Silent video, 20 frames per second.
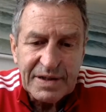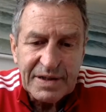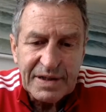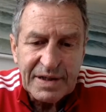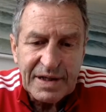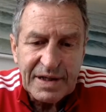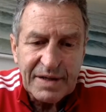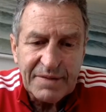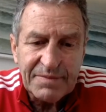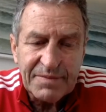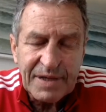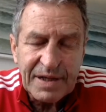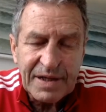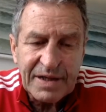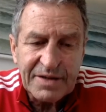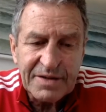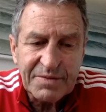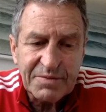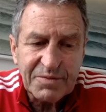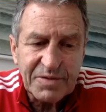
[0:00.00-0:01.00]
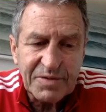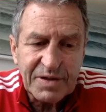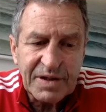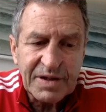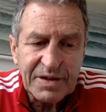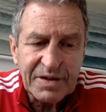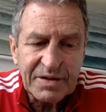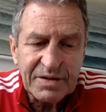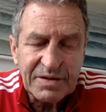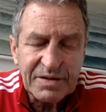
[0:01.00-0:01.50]
They'd had some
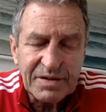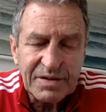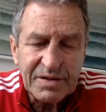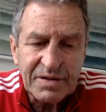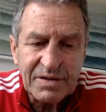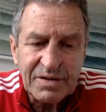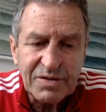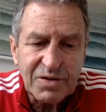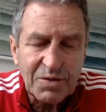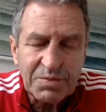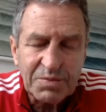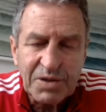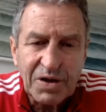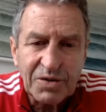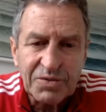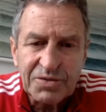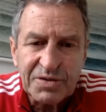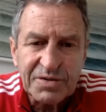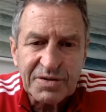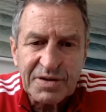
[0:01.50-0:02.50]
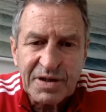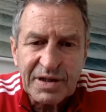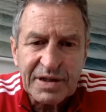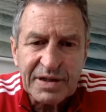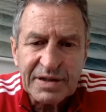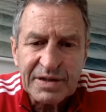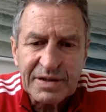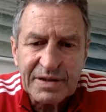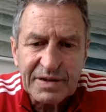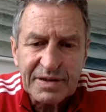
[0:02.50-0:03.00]
really top coaches
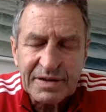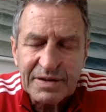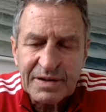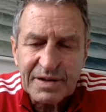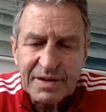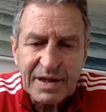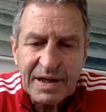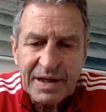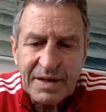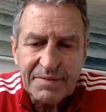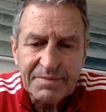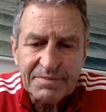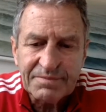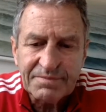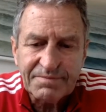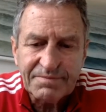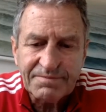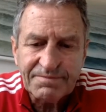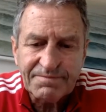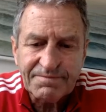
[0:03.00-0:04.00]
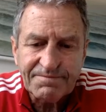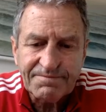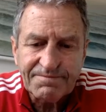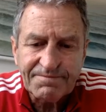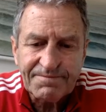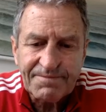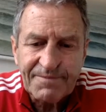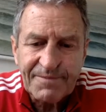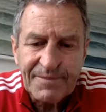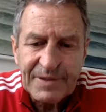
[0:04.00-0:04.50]
there.
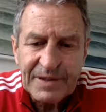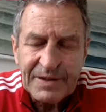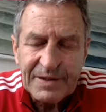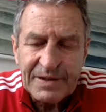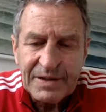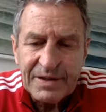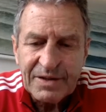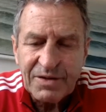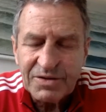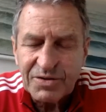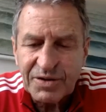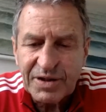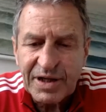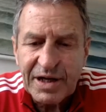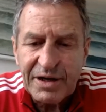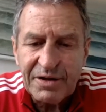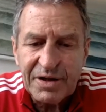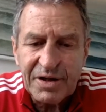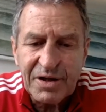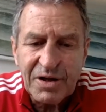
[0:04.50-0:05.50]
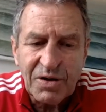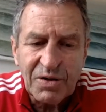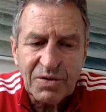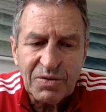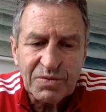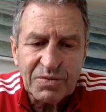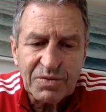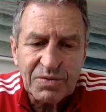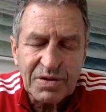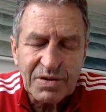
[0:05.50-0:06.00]
Guys like Gary
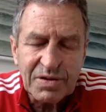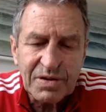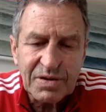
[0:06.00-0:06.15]
Gold,